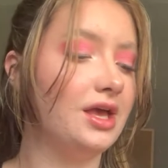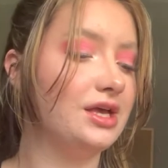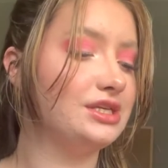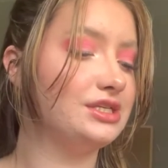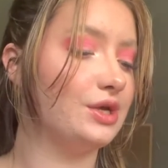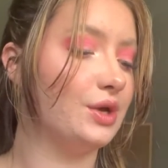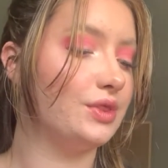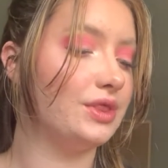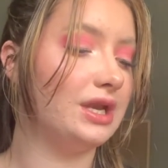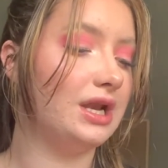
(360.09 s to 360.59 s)

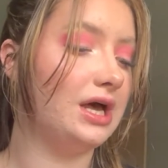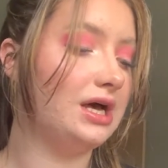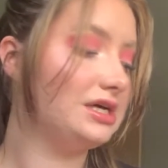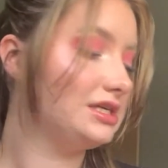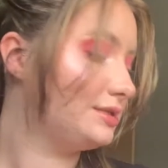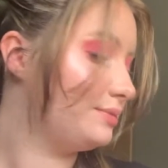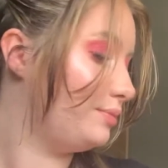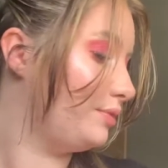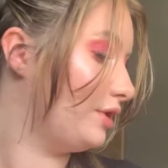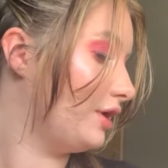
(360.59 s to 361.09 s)
So the
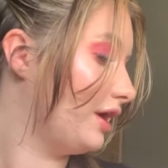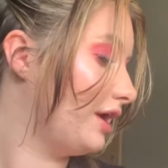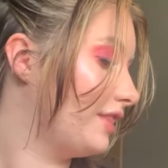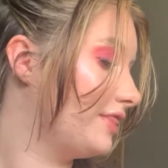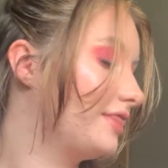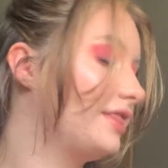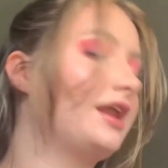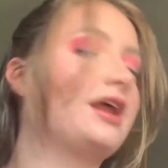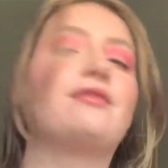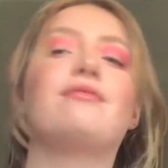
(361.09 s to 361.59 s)
last book
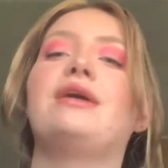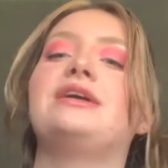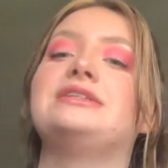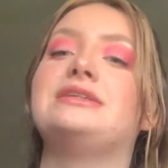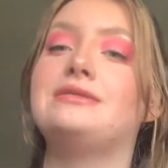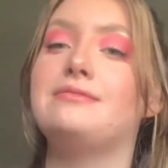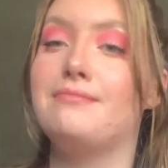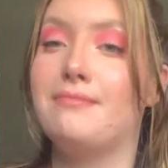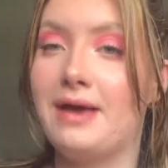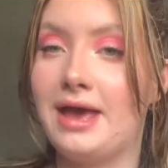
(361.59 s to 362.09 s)
that I read
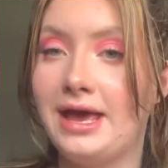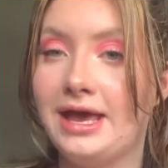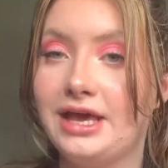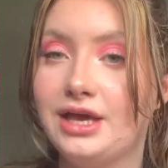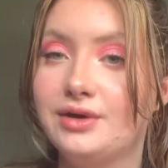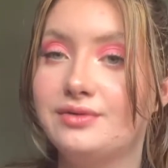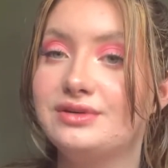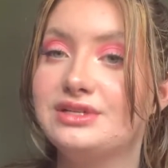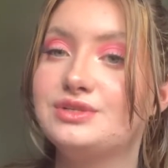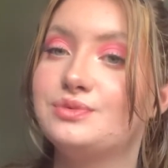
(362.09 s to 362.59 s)
in
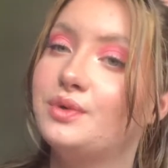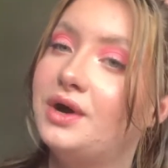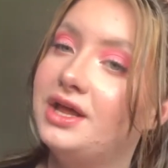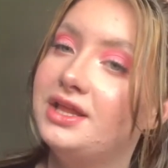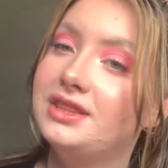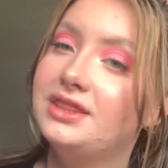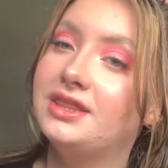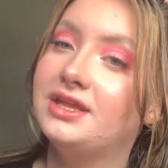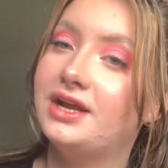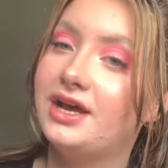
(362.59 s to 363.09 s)
May was
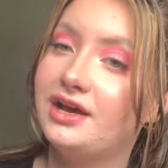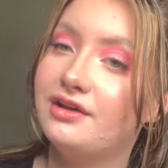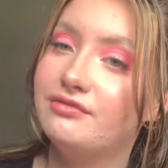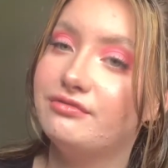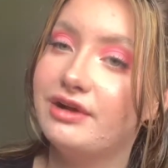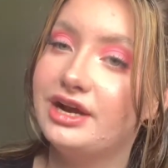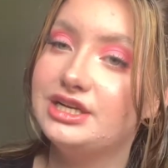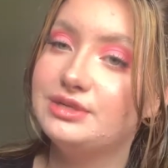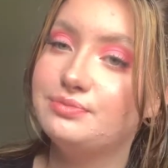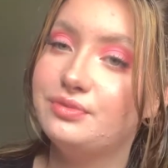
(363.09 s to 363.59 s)
one that I've
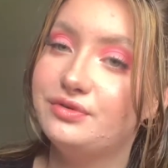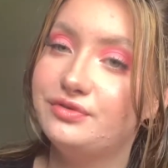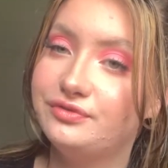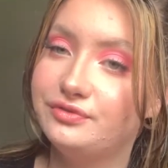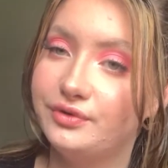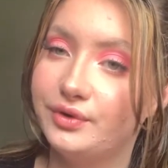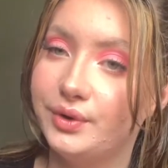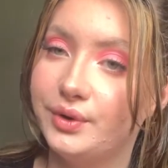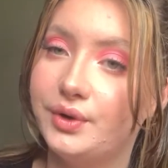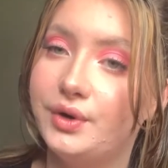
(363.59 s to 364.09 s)
read
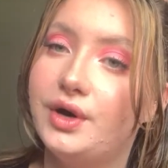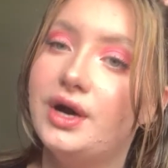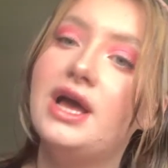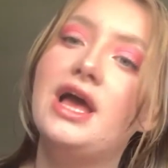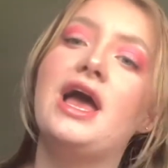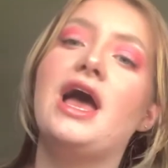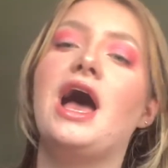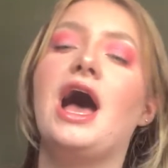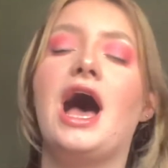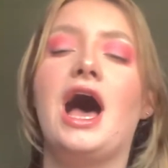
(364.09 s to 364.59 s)
before,
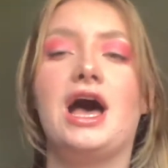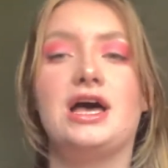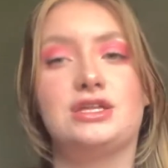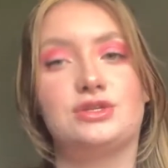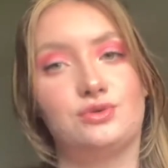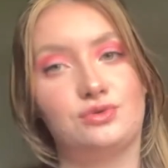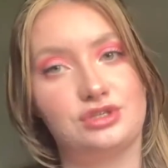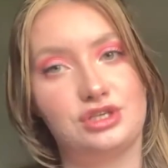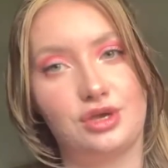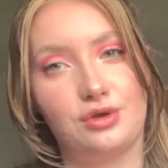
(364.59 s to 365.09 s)
and
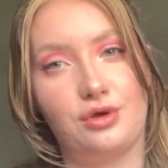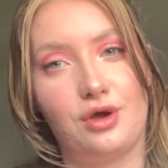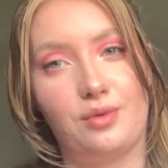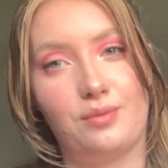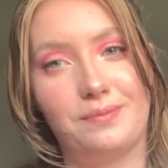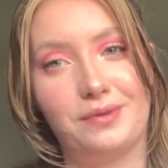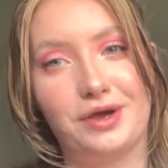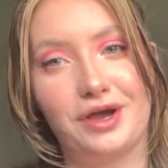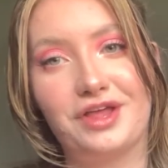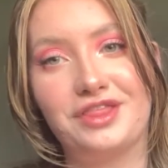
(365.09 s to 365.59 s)
also a
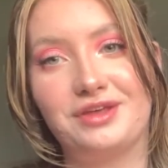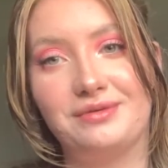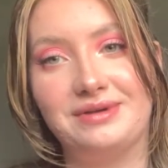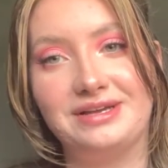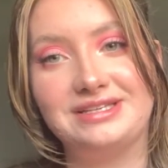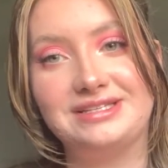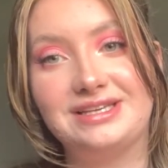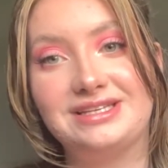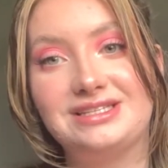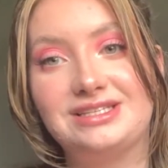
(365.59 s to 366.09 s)
book that my
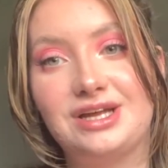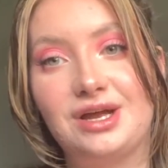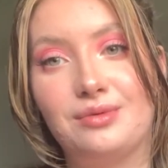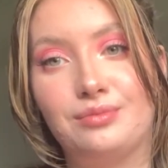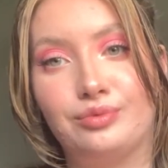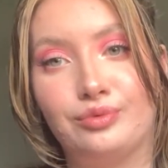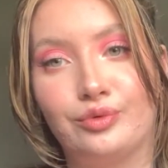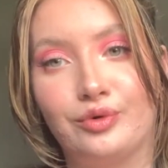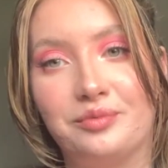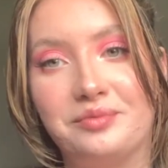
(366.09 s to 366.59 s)
sister
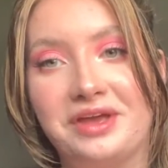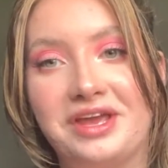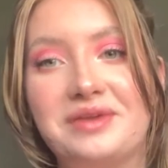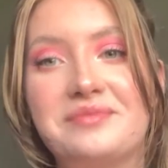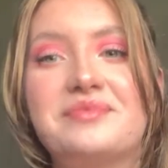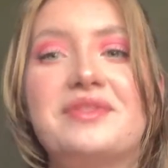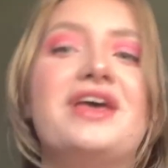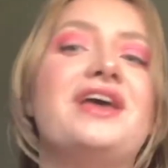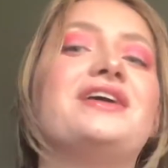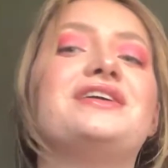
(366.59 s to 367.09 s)
brought
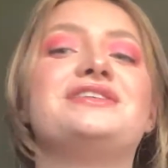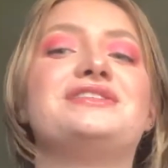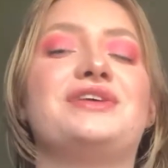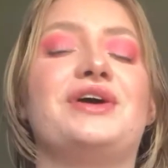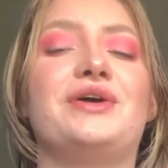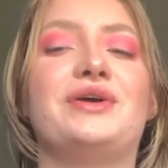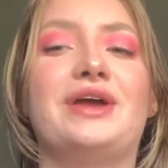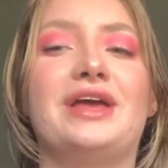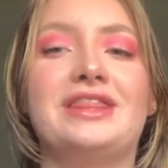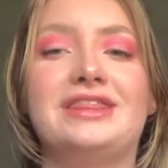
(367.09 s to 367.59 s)
me.
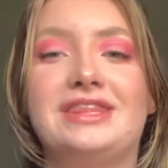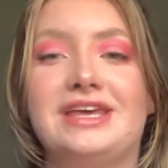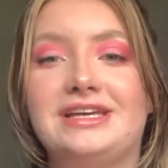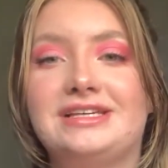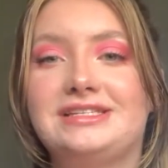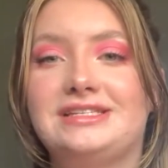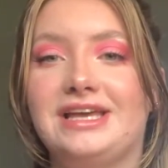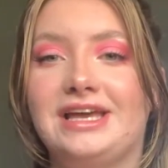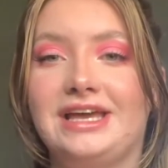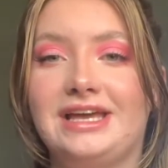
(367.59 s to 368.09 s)
So
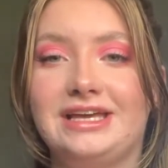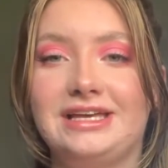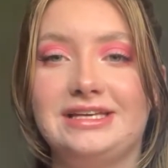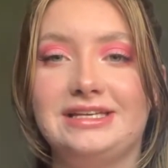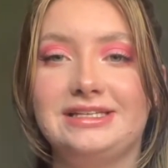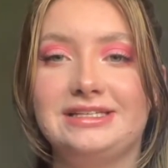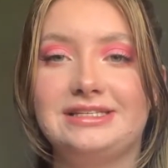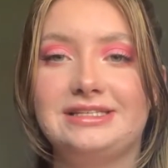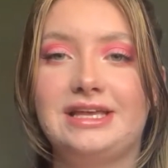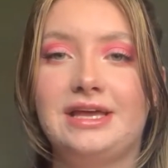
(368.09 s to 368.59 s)
this
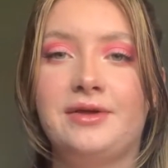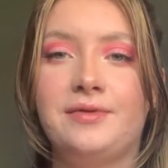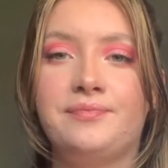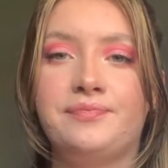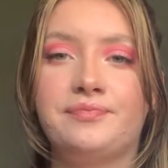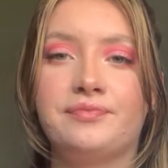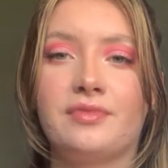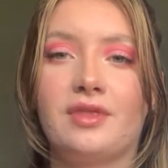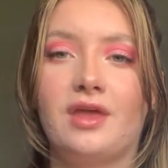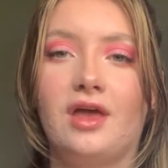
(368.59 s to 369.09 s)
is
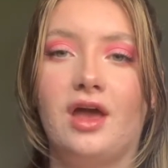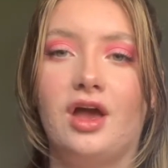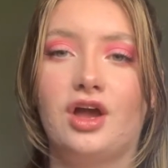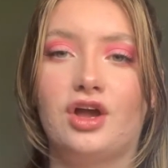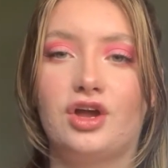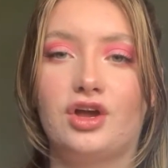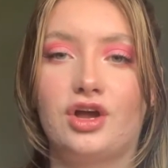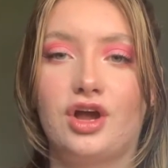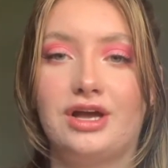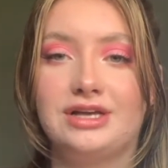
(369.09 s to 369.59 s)
A
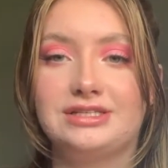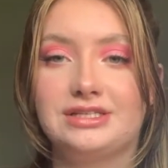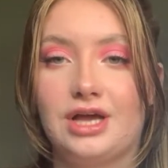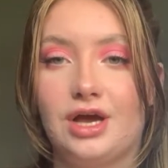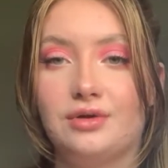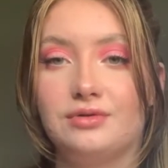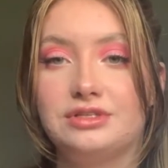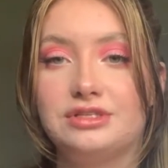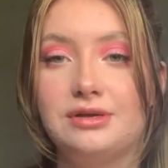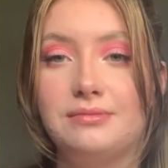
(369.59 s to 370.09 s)
Good Guy's
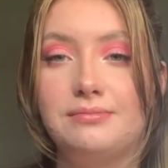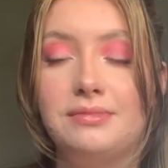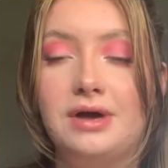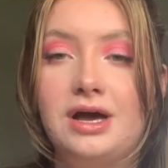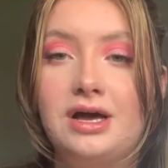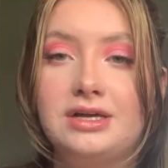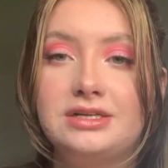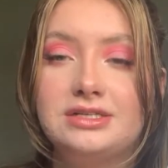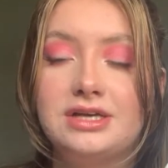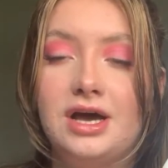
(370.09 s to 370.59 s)
Guide to
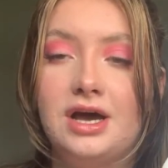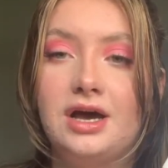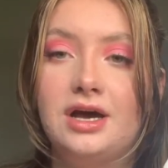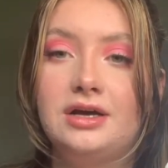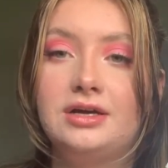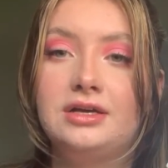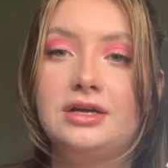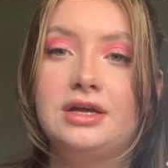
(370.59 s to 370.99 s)
Murder.